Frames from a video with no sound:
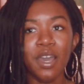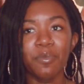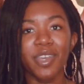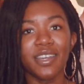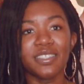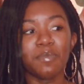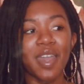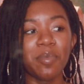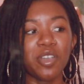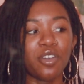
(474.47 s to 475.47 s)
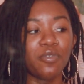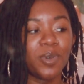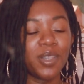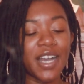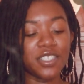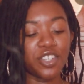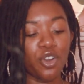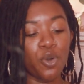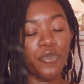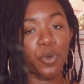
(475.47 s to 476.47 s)
because maybe you're realizing
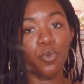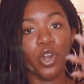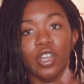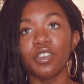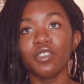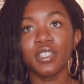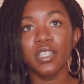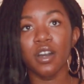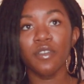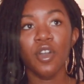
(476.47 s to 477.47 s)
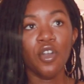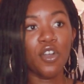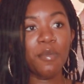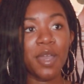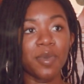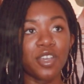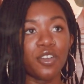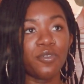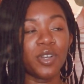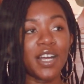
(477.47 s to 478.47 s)
you're overworking yourself, or maybe
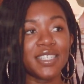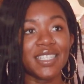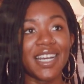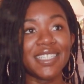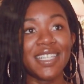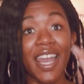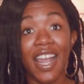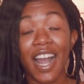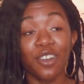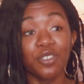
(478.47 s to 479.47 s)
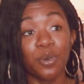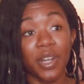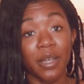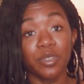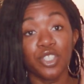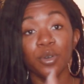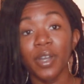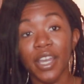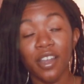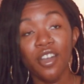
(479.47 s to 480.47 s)
you're realizing, like, dang, I don't know what I'm doing,